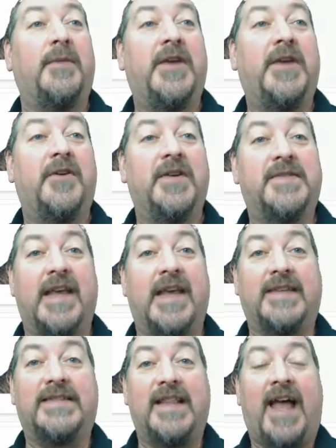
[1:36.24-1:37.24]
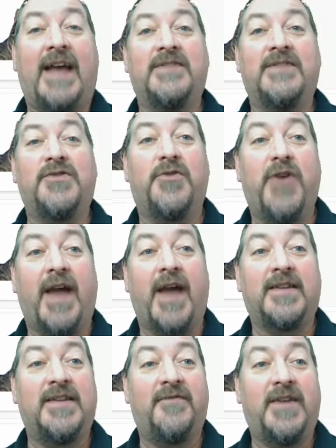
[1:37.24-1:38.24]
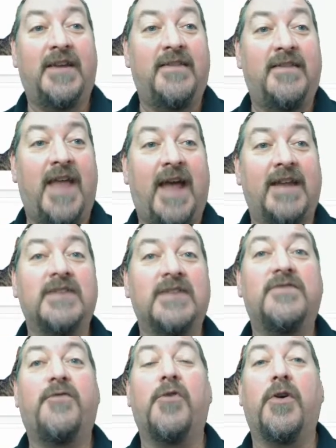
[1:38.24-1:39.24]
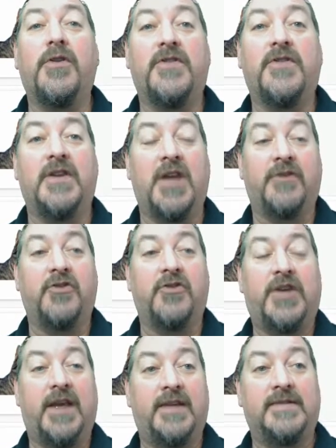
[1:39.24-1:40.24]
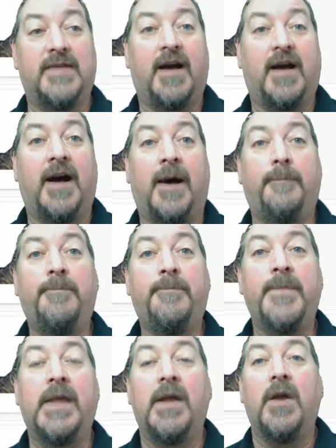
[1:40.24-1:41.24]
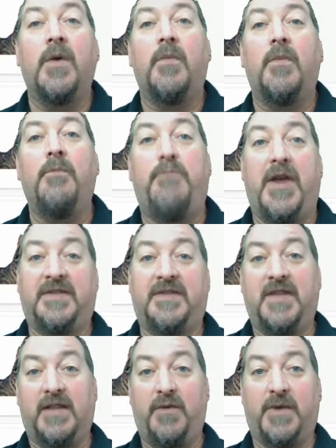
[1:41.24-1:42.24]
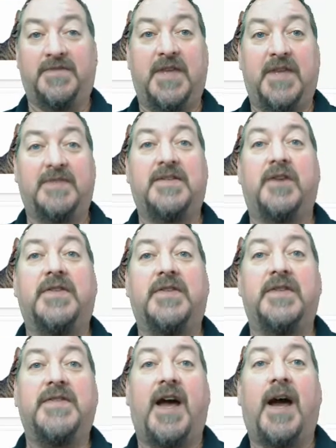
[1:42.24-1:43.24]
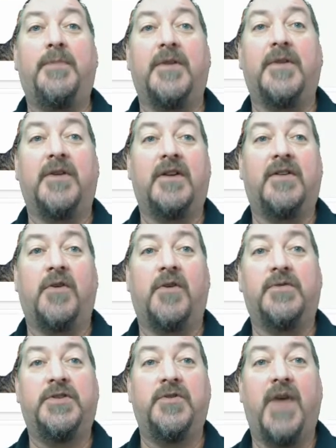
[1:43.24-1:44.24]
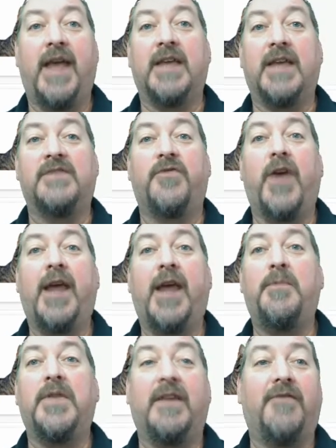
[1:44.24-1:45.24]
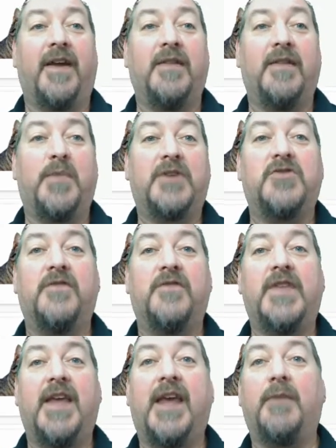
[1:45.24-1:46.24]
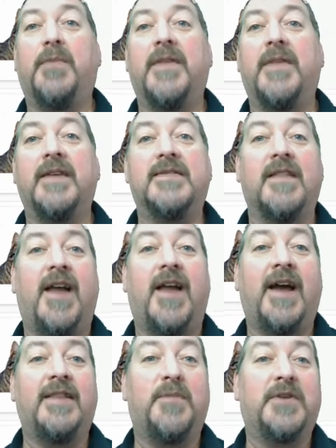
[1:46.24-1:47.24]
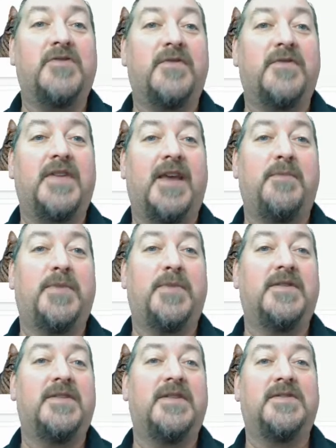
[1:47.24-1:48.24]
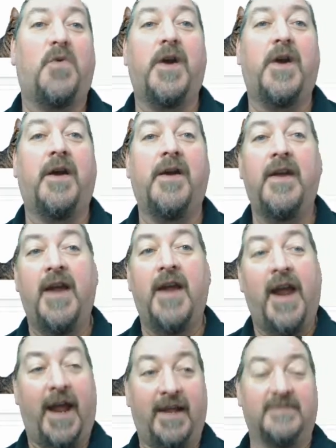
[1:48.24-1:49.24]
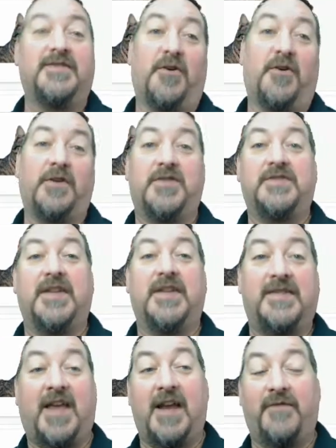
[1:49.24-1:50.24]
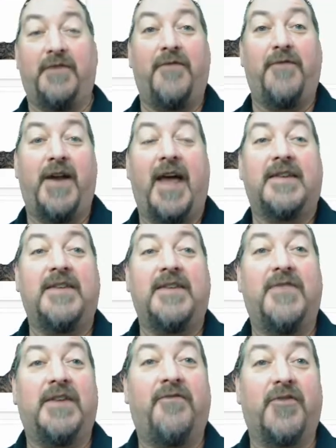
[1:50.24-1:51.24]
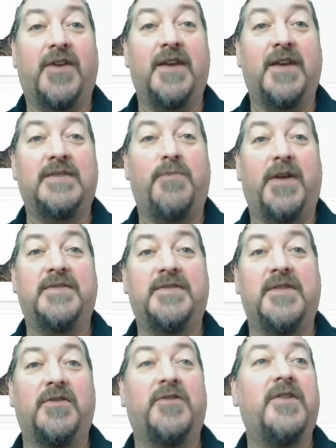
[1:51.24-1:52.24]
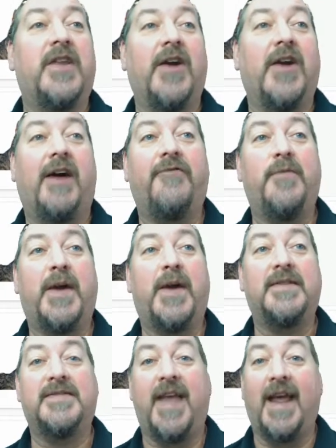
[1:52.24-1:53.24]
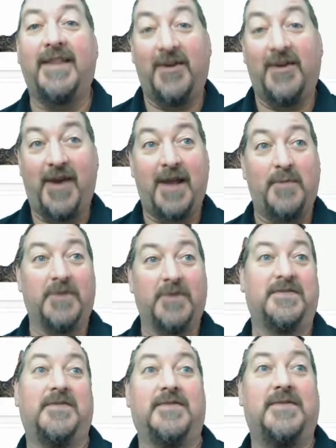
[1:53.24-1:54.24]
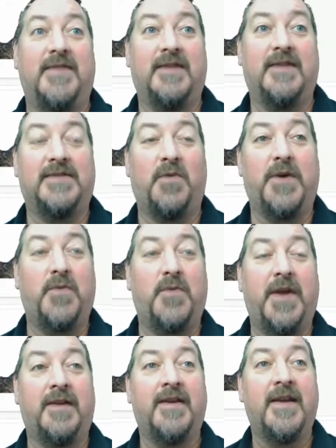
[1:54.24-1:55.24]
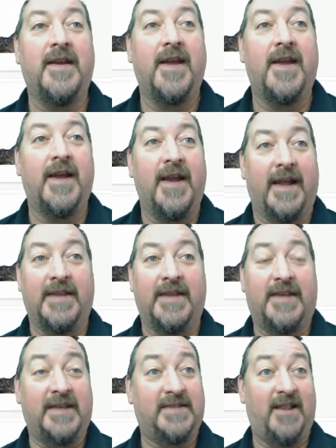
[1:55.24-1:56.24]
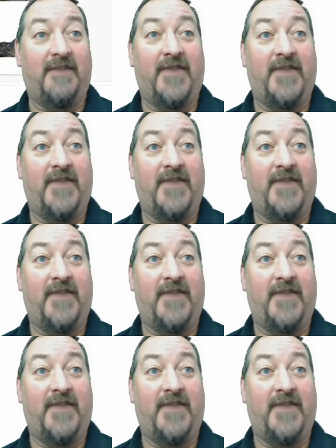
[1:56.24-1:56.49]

Here is a slide sorter activity that is for the younger kids. Basically, once they start this up, they're going to go to A is for ape, and they find the picture of the ape, and they slide the picture of the ape into the square. And so it's kind of a fun activity for kids. Plus, they're learning their alphabets and their animals, so it's a win-win. And the kids love